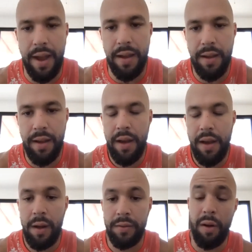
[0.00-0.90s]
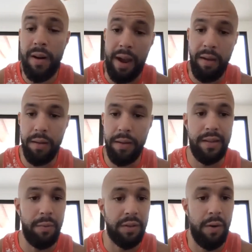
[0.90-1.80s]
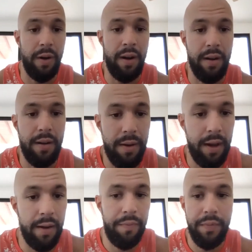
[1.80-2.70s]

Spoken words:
I was like, okay, let's see what's going on, right?